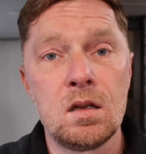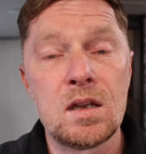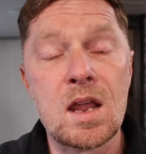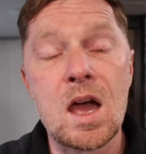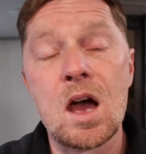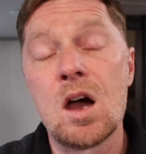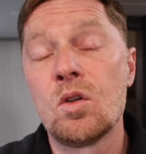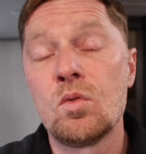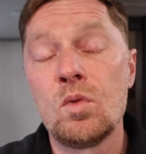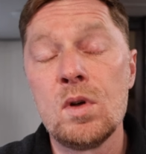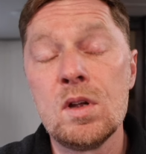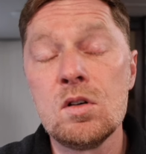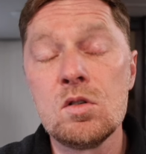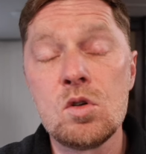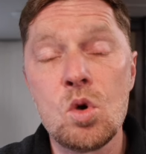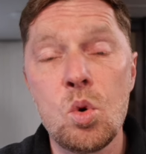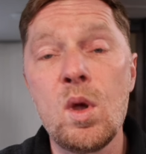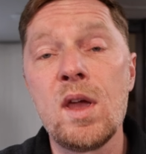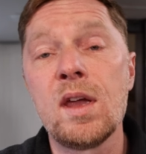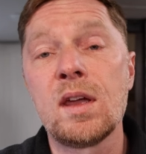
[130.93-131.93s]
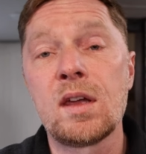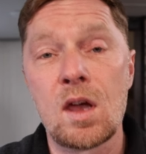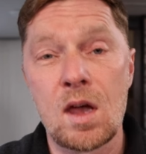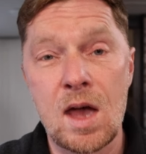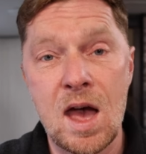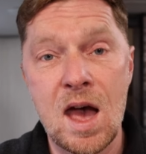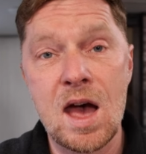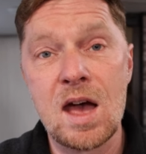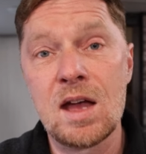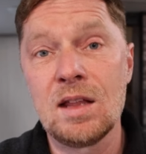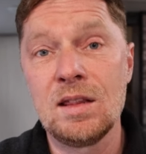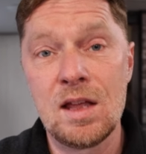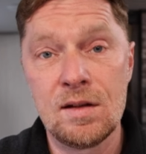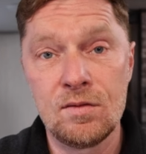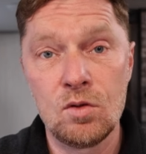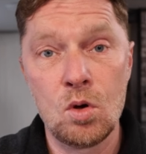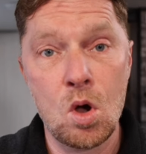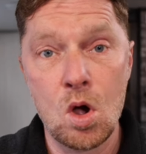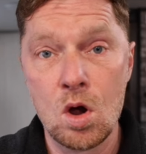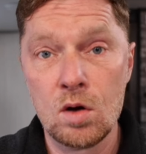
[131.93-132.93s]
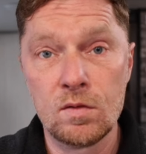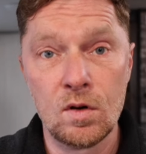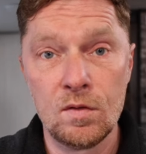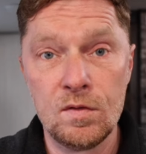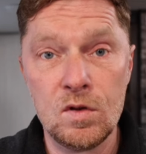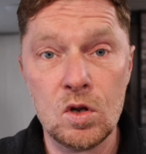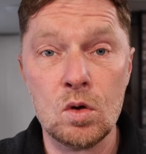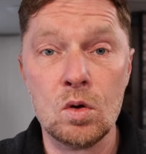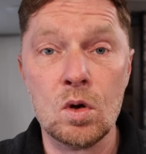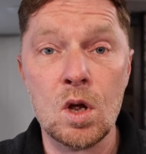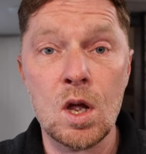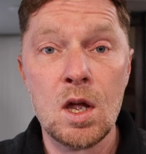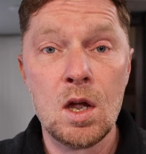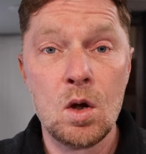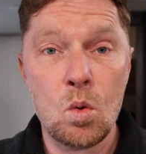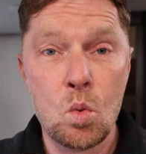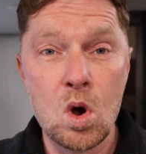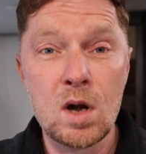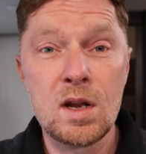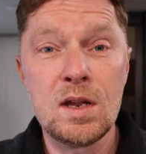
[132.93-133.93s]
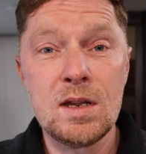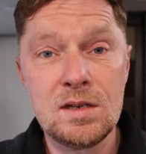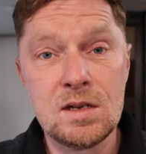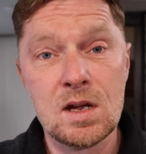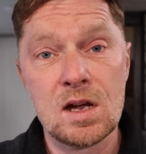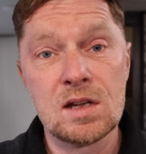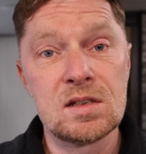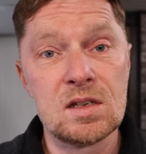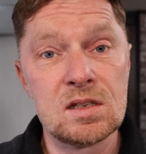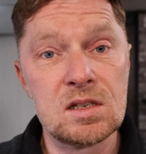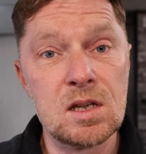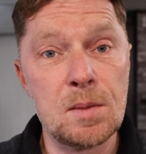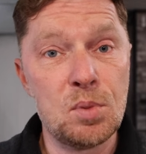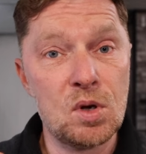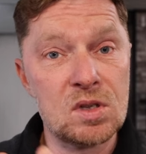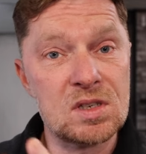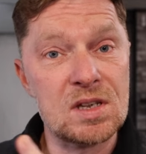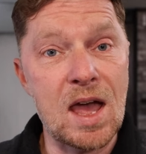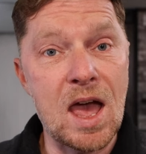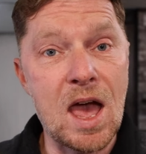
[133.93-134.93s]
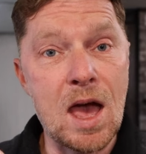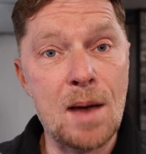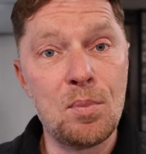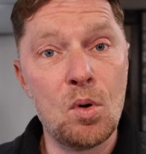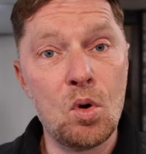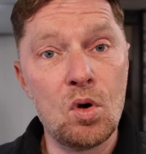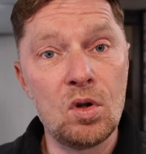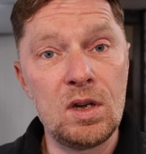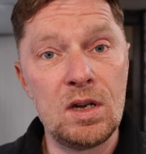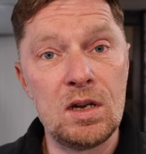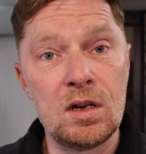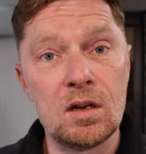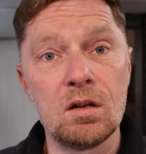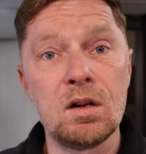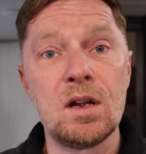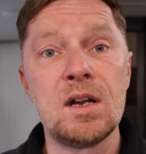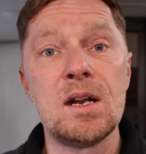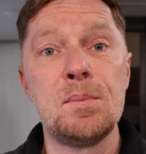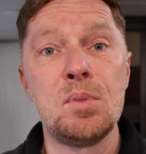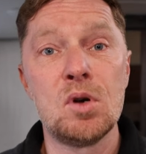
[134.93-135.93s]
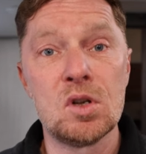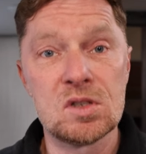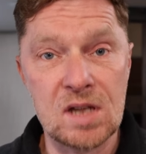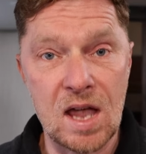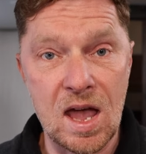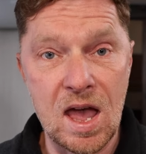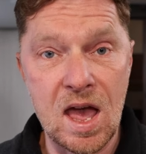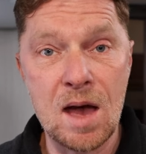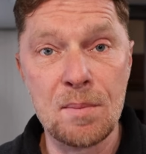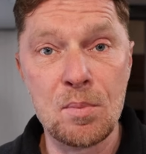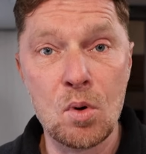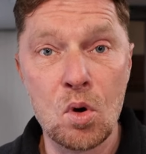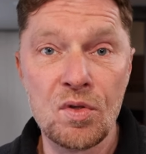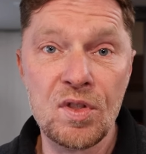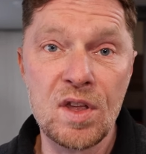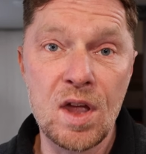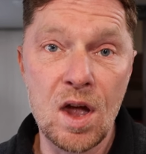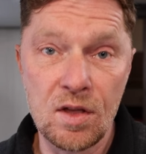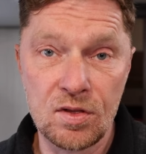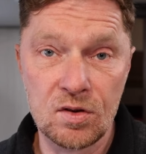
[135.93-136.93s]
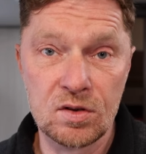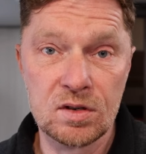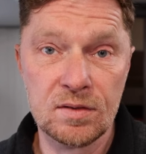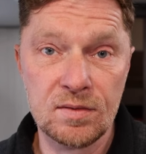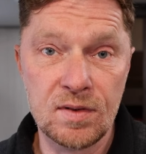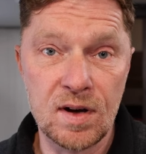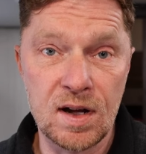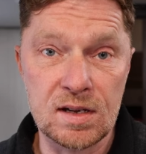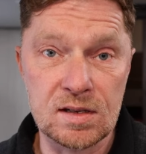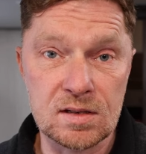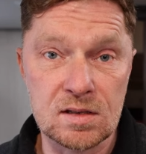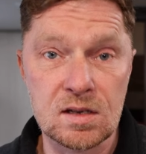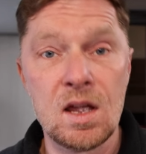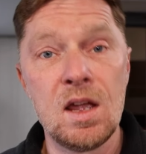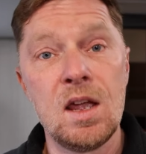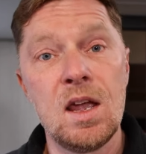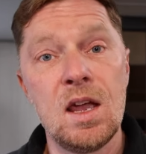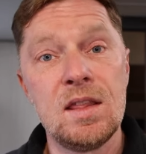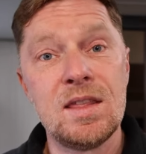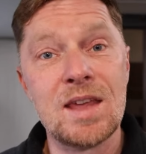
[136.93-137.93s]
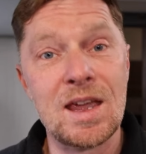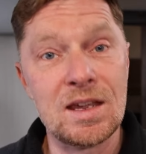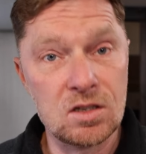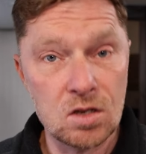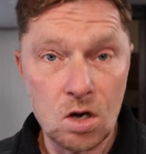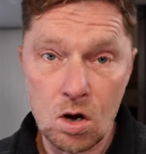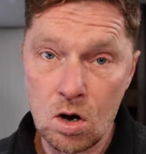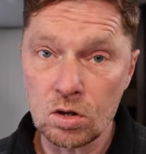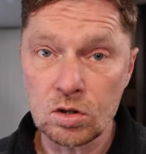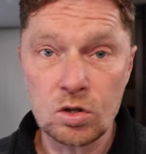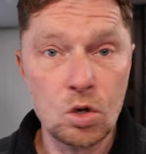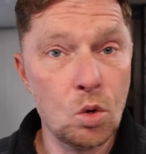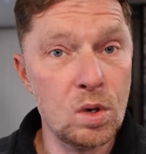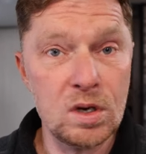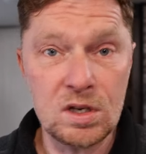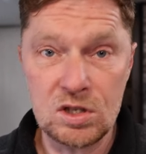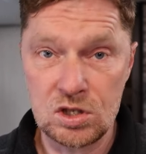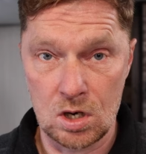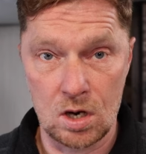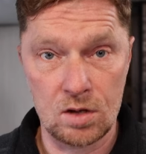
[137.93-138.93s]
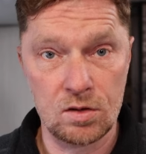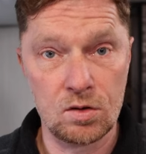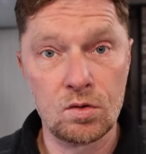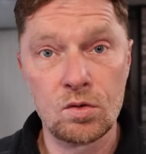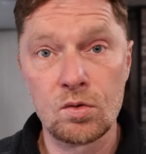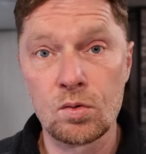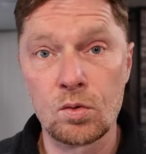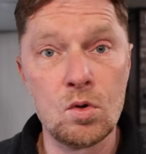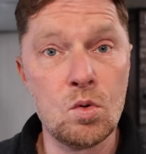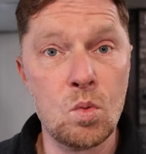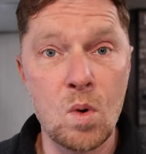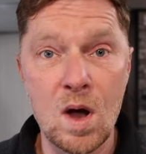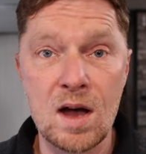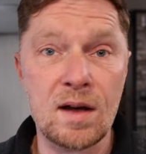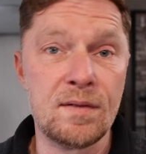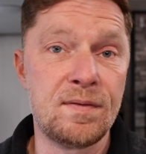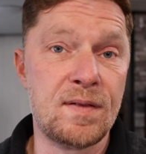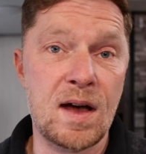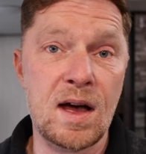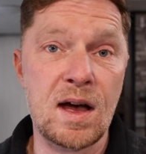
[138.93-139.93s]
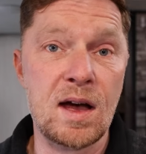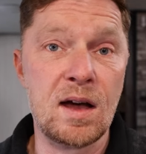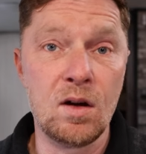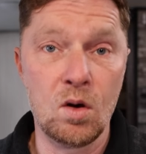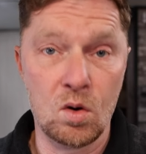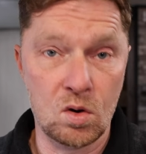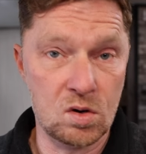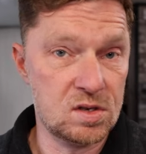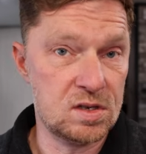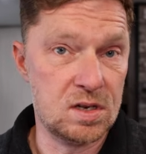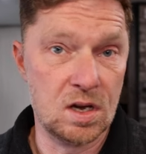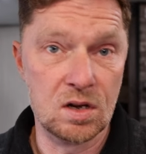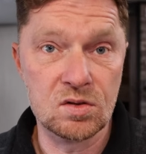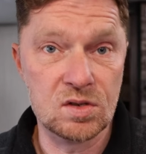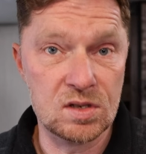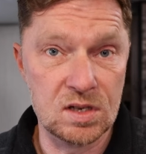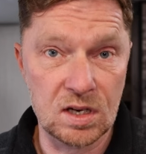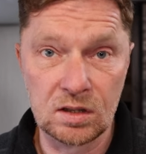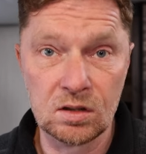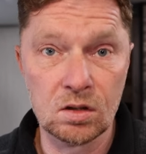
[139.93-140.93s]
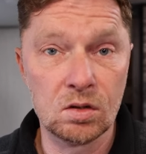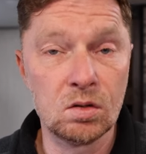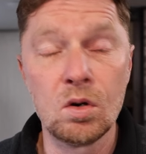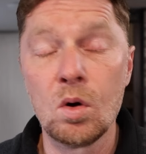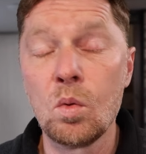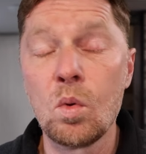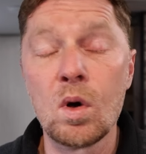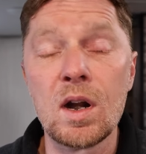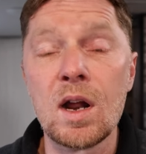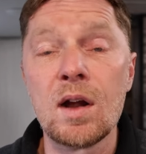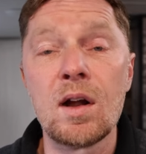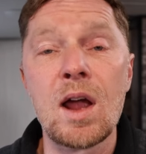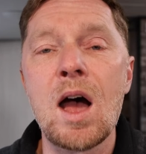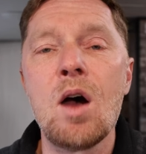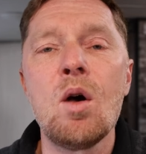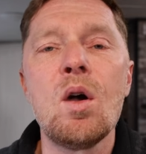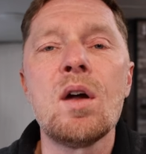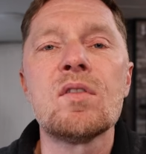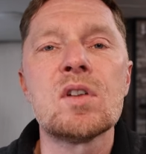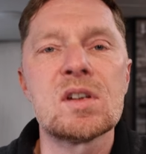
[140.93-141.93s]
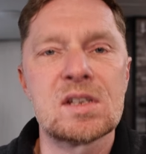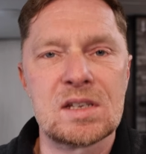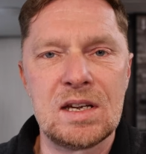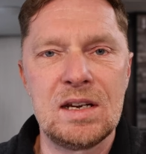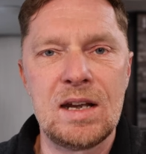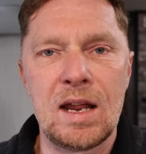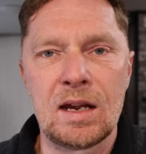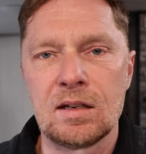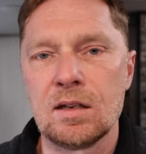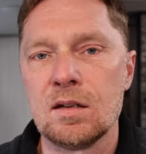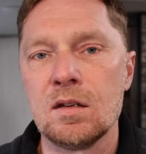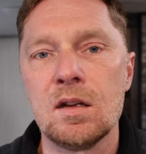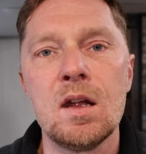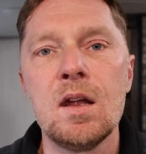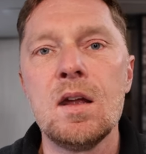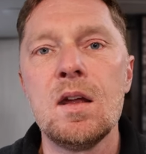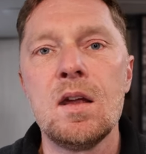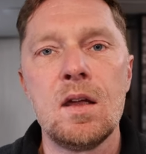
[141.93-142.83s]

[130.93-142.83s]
Now a real quick high level overview. What it does is it puts an app on here and it puts an app on the other device. They talk to each other through Wi-Fi or cell signal or whatever, however it's connected.